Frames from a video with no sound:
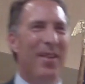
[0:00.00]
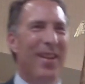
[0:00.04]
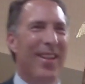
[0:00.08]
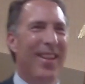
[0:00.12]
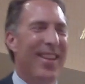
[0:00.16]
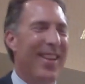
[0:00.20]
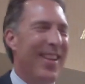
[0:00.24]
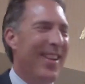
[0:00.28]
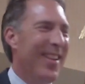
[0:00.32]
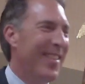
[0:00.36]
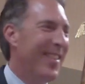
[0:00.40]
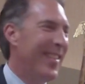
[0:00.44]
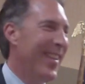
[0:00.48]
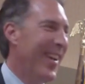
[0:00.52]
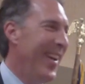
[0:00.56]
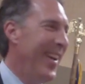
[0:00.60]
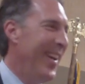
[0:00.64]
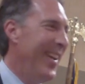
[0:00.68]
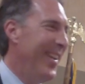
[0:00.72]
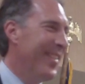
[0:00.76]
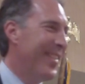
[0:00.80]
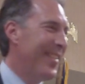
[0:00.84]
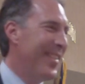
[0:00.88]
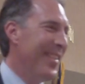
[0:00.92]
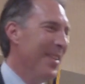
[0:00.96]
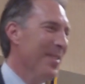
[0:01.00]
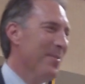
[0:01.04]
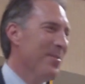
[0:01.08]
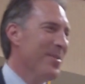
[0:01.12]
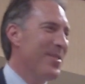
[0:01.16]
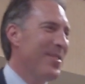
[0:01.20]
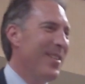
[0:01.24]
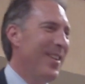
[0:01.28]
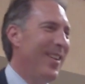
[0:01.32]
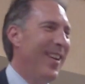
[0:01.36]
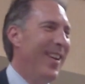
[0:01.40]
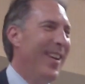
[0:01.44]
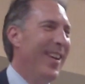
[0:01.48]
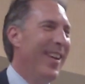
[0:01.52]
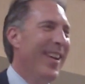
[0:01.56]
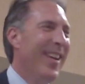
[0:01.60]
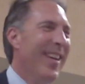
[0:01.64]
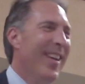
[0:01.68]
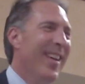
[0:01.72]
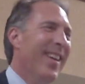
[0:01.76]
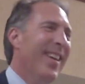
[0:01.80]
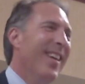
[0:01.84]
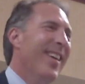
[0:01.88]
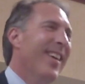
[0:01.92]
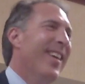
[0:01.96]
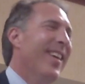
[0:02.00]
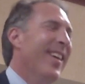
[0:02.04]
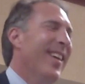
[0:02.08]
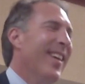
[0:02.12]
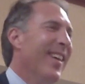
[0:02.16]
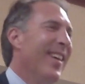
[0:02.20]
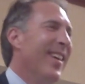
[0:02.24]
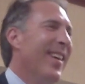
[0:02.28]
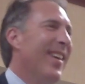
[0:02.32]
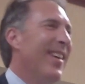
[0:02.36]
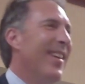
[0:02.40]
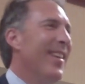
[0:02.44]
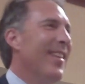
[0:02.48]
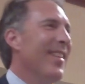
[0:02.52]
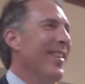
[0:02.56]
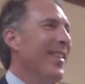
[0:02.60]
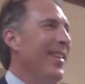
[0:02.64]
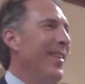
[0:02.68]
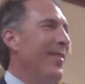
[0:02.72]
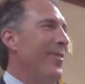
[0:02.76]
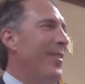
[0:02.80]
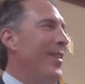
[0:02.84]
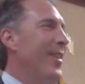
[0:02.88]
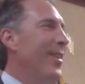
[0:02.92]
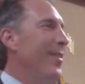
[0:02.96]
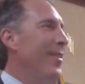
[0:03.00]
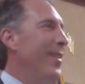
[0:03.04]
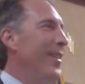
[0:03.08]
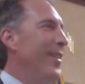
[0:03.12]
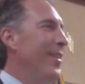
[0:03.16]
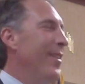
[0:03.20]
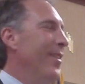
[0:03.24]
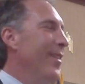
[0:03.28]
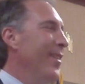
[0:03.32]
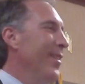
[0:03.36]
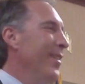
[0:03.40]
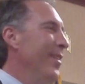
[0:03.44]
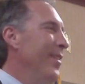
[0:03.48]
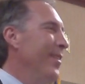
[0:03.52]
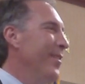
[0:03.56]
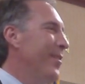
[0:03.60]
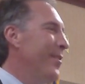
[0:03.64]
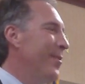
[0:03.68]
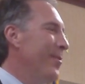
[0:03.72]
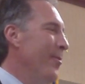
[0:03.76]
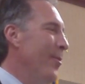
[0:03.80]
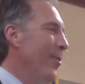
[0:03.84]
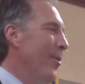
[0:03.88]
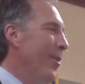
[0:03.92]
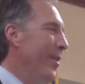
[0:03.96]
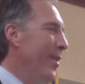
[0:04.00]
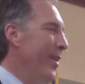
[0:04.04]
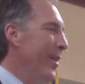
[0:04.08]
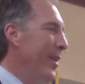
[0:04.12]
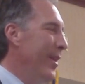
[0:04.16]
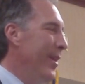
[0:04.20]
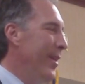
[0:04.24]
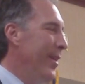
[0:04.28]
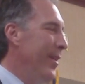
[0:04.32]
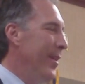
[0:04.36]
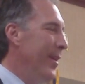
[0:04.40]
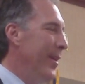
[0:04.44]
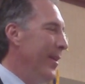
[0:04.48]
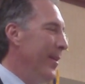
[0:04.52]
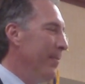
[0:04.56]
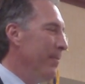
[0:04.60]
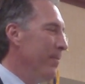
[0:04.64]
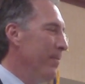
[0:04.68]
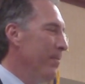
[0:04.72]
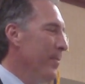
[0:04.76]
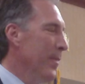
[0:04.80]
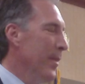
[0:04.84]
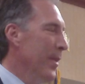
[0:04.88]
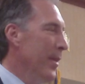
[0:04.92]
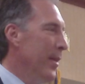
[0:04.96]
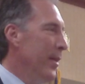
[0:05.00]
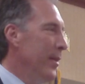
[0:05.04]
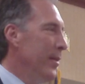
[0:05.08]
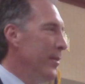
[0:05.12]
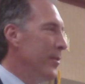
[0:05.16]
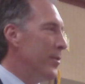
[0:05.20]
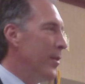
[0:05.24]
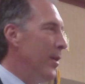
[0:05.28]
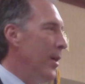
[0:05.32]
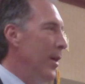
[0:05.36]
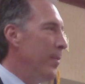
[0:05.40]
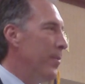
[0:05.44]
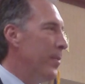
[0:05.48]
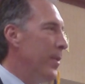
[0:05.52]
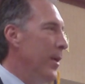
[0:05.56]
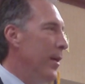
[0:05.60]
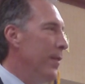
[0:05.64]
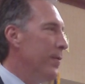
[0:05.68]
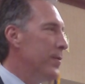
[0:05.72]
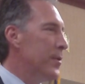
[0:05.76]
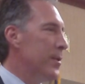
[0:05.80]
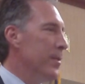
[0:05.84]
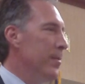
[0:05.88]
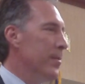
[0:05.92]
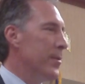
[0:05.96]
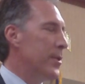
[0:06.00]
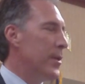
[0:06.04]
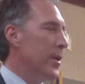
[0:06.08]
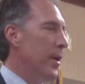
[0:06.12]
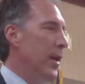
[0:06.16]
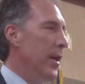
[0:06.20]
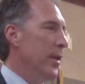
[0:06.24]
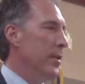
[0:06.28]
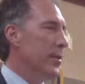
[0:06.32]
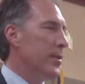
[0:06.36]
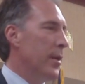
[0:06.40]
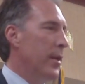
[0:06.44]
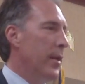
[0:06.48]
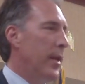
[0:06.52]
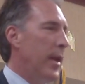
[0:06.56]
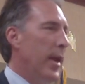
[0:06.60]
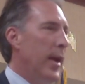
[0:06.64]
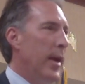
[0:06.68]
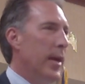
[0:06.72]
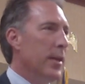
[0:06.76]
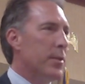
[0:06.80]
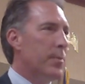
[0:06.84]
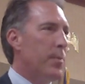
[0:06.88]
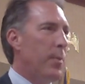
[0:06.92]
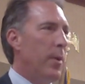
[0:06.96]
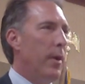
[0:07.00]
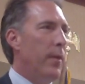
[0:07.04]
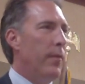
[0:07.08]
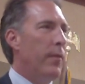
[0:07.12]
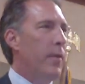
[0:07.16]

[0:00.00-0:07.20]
I'm a little dazed, I'm sorry. Uh, left Cody early this morning and uh, dropped off some signs in Casper.